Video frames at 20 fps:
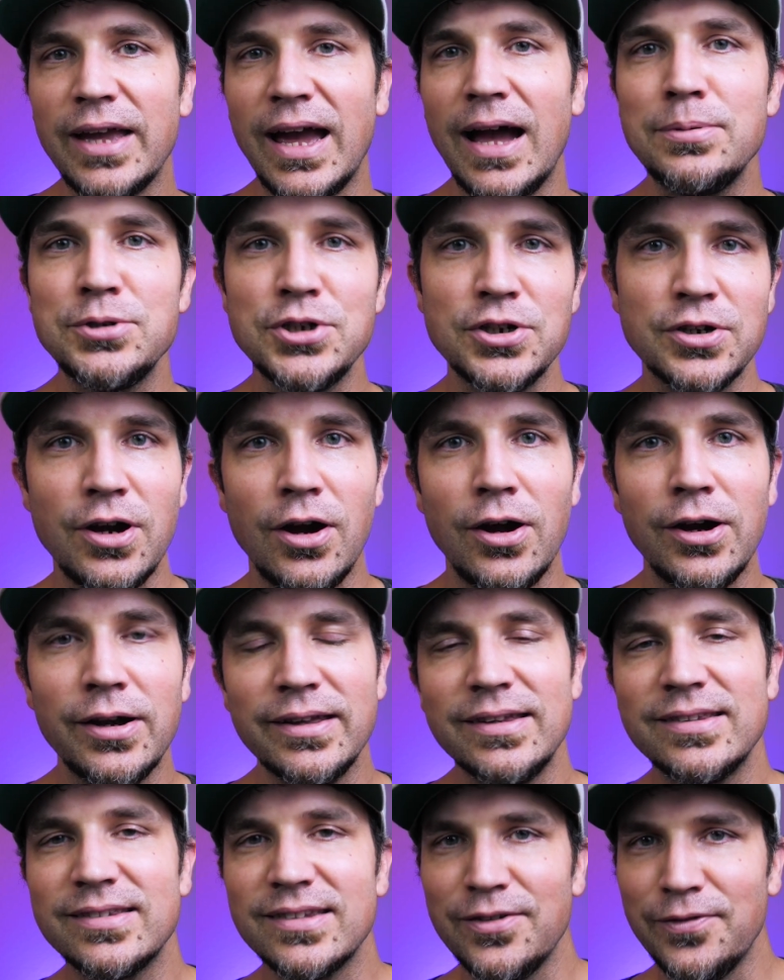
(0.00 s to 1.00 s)
capture card
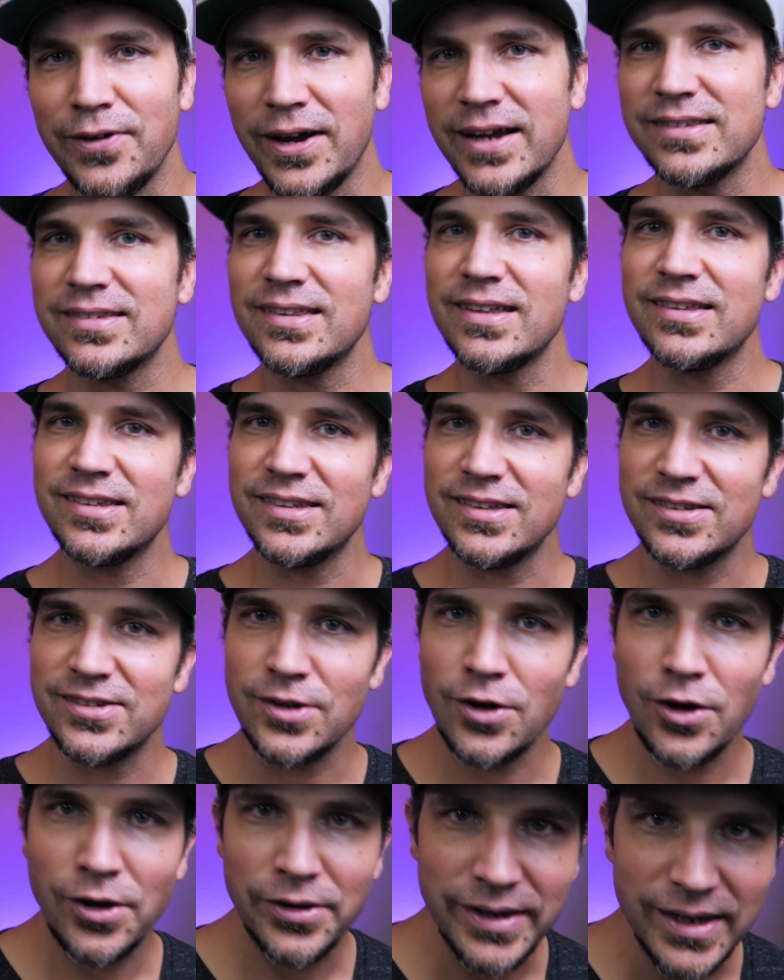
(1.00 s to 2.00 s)
is a device that's
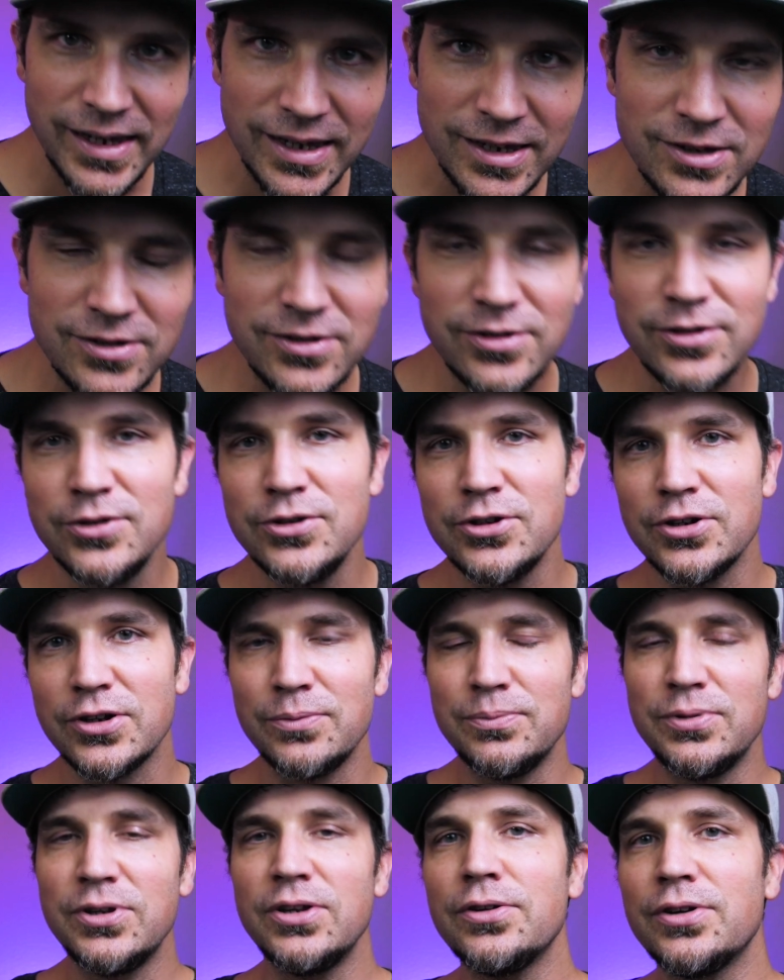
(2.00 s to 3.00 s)
installed into your
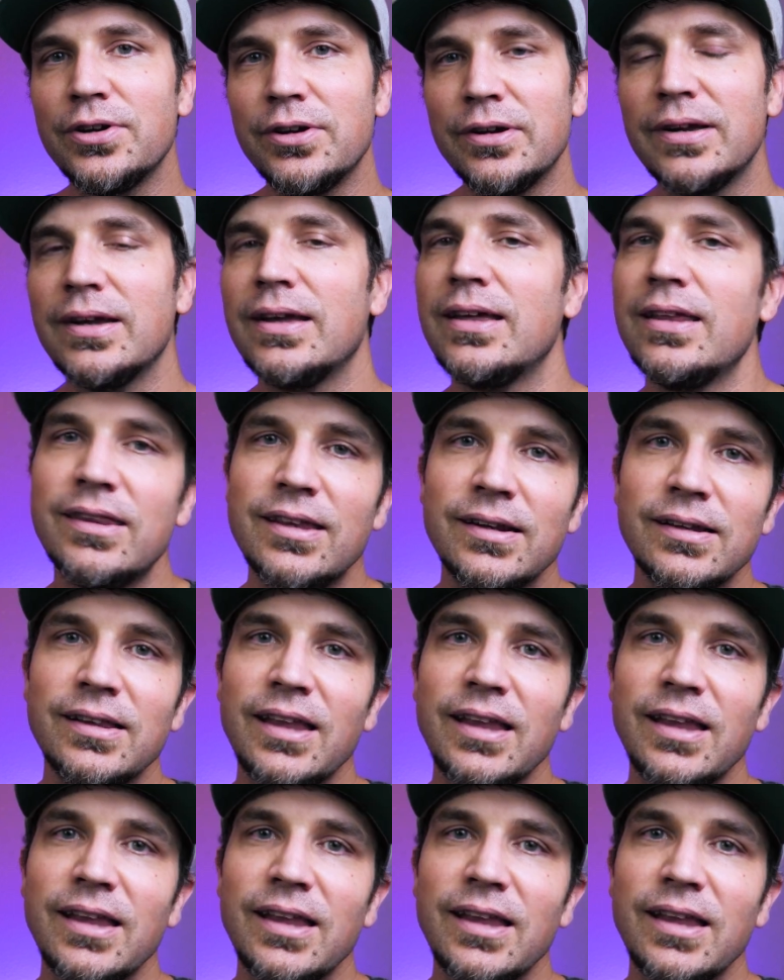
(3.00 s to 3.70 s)
computer that